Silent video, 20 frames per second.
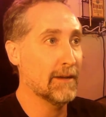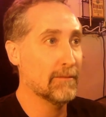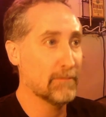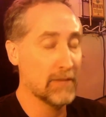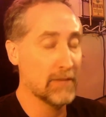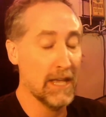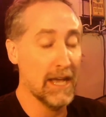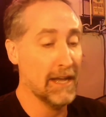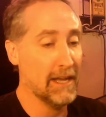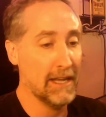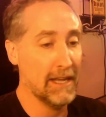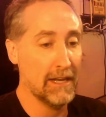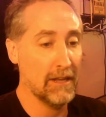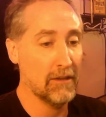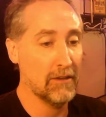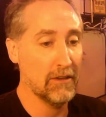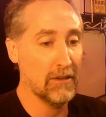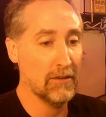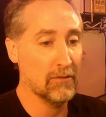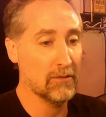yeah, and
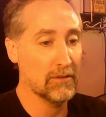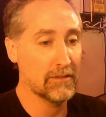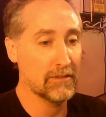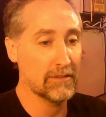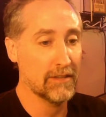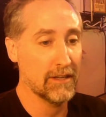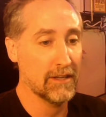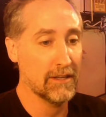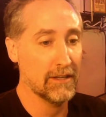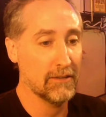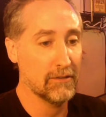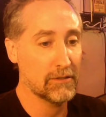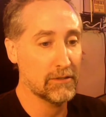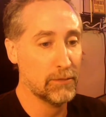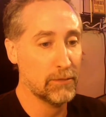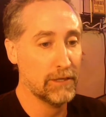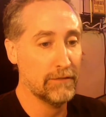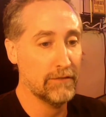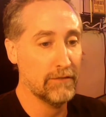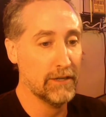it was
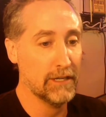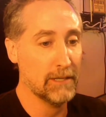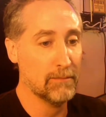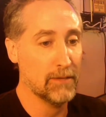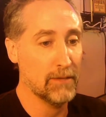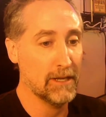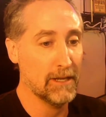pretty funny. But